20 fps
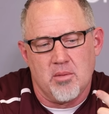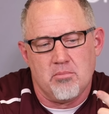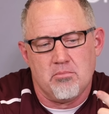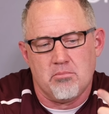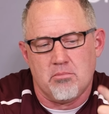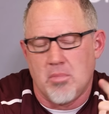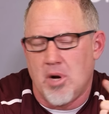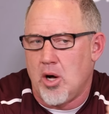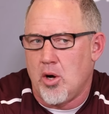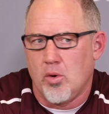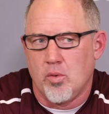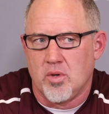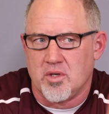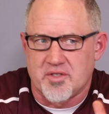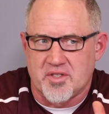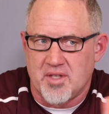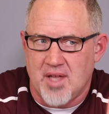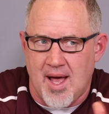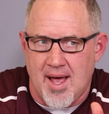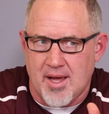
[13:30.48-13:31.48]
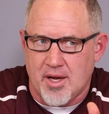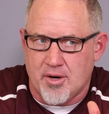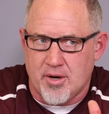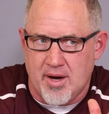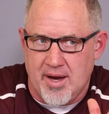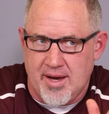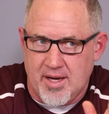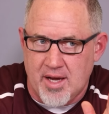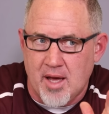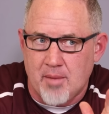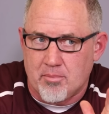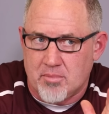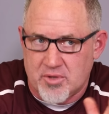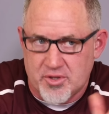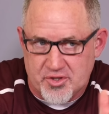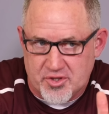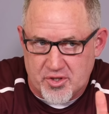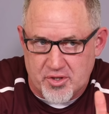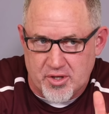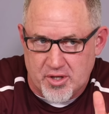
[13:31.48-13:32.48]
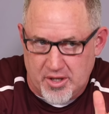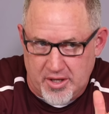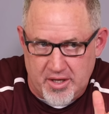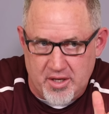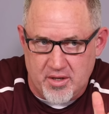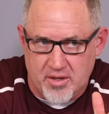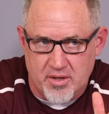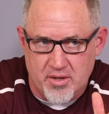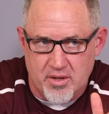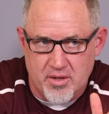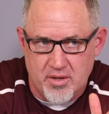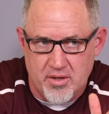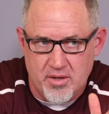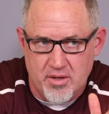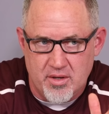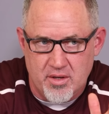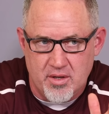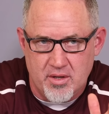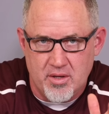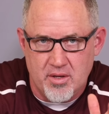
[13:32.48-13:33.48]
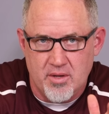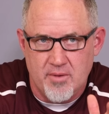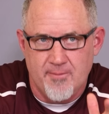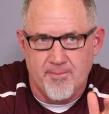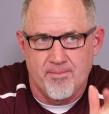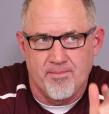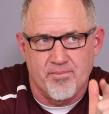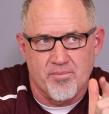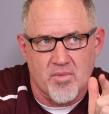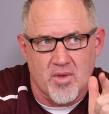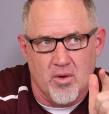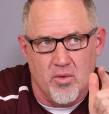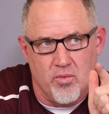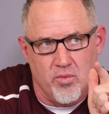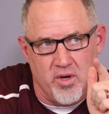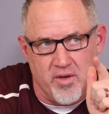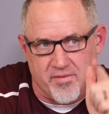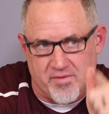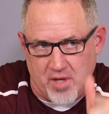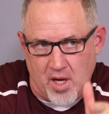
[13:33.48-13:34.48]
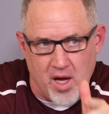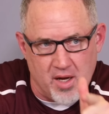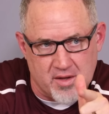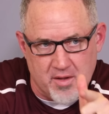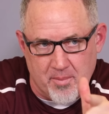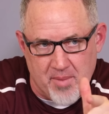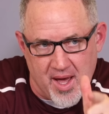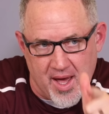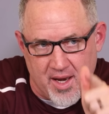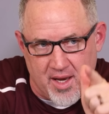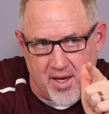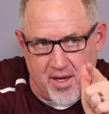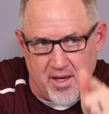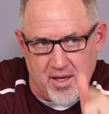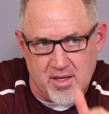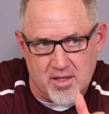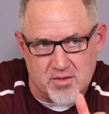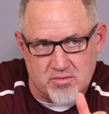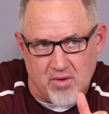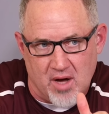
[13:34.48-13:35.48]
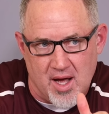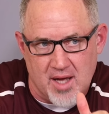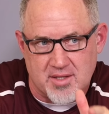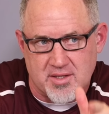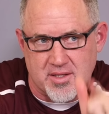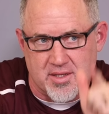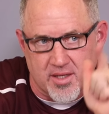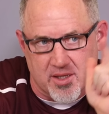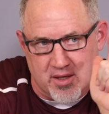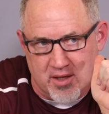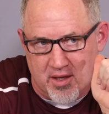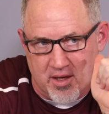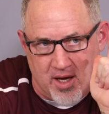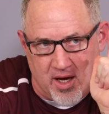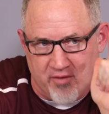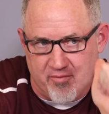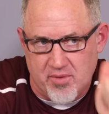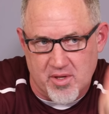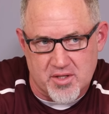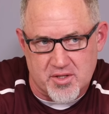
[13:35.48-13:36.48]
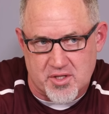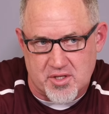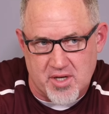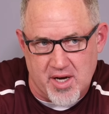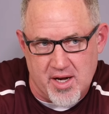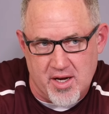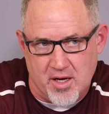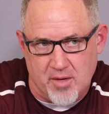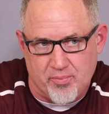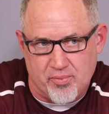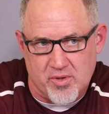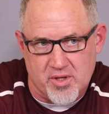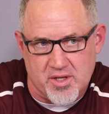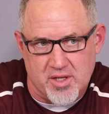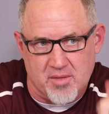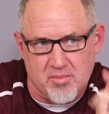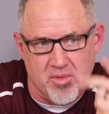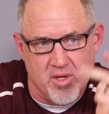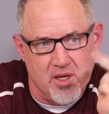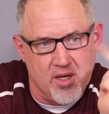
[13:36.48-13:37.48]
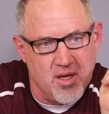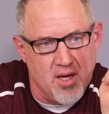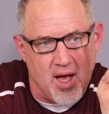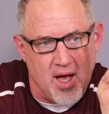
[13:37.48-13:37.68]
Mo was not great at Missouri. We've talked about it. He's watched it. I've been straight up with him.